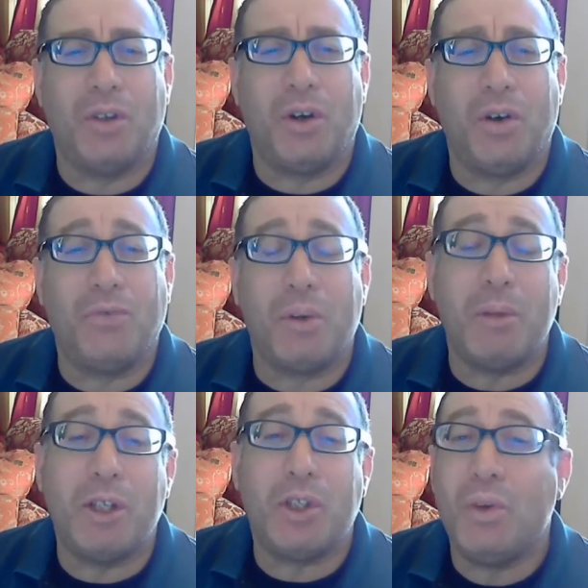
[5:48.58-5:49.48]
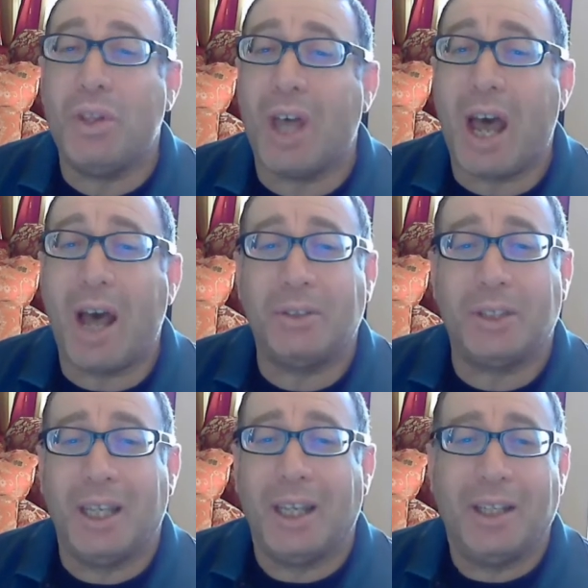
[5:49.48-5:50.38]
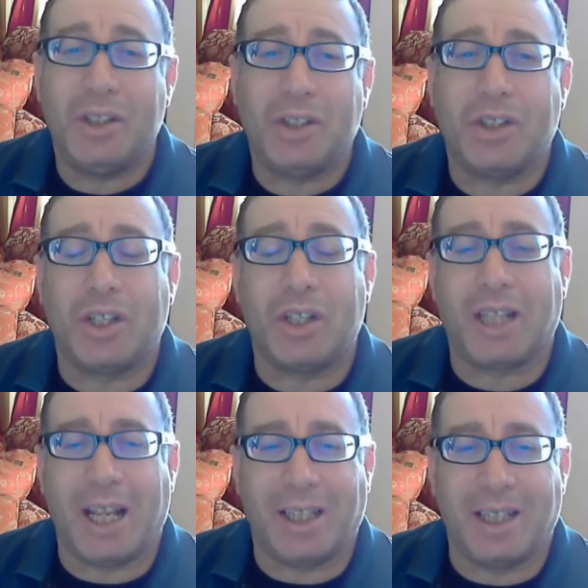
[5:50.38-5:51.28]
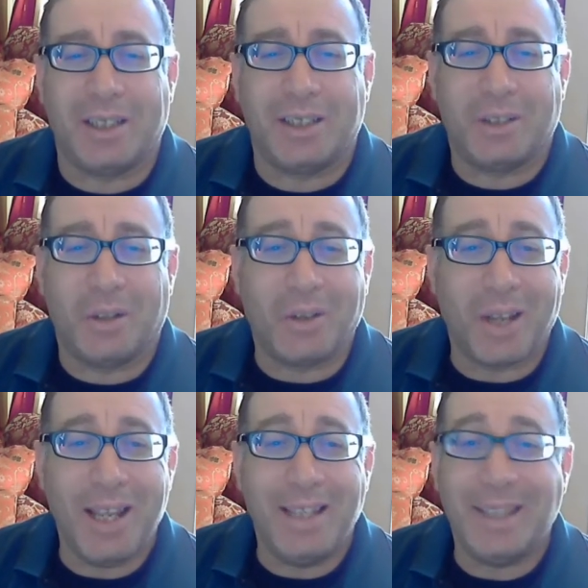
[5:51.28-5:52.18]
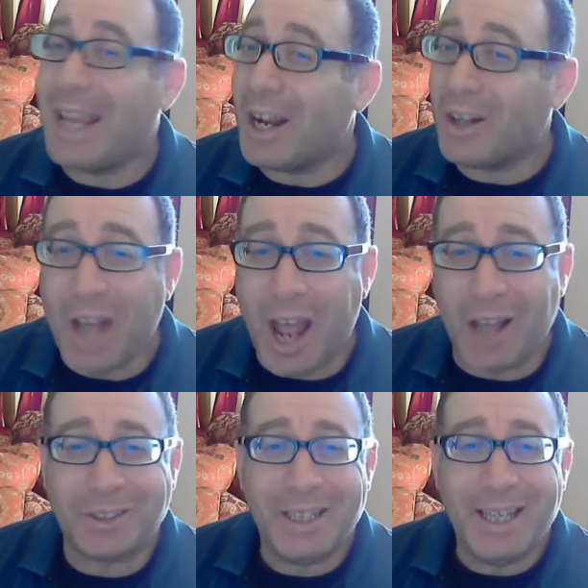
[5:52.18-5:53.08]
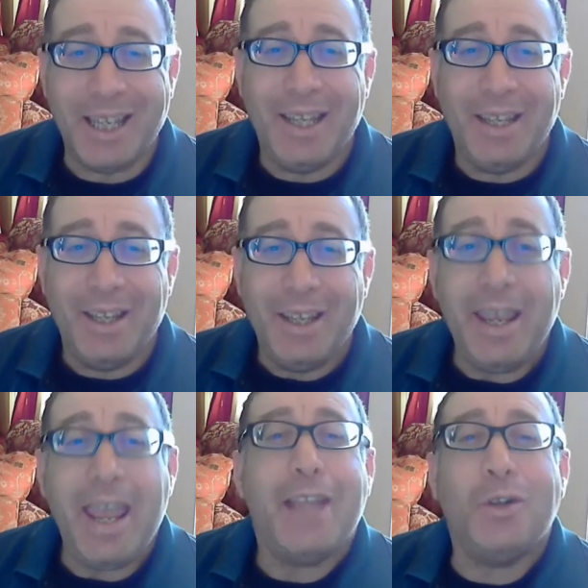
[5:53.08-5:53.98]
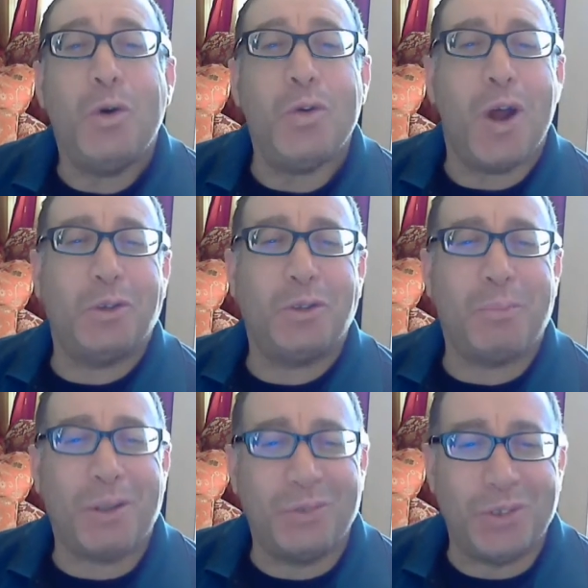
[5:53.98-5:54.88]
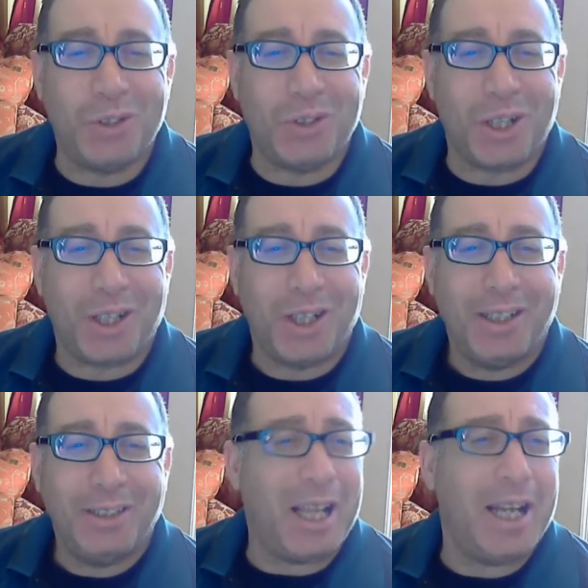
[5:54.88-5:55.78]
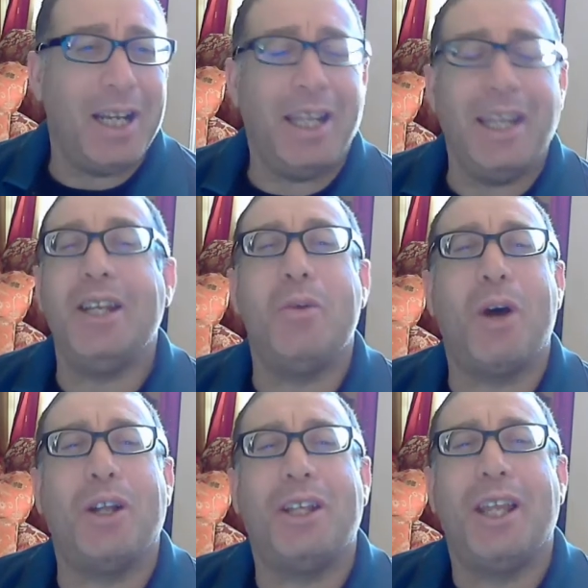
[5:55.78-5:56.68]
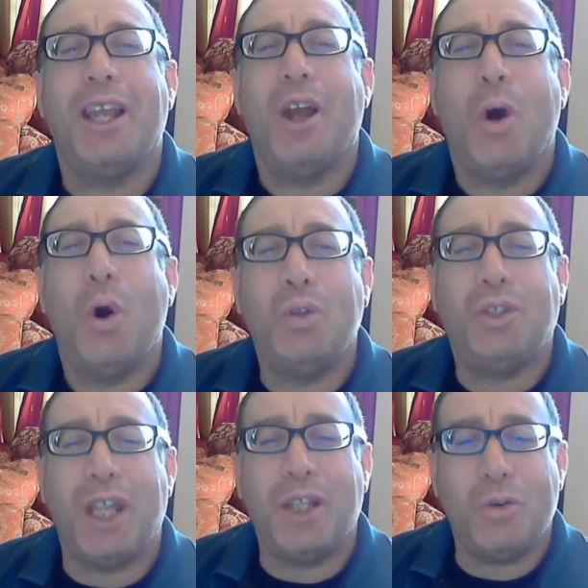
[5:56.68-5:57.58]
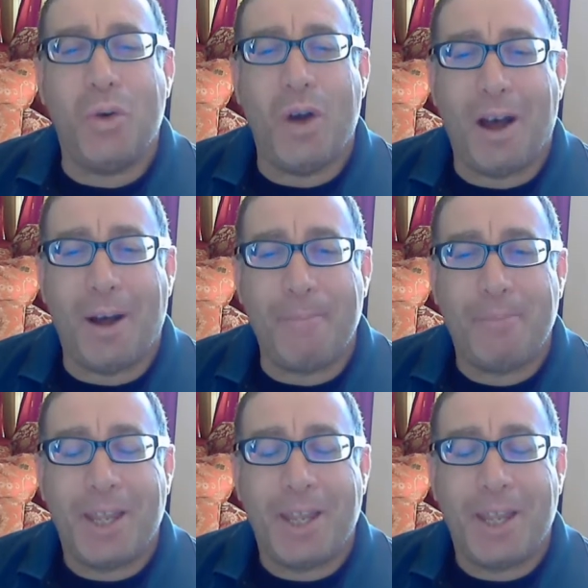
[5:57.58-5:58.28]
information without, just like this. Okay? They are not. And who knows about the future? Tell anyone who sent you a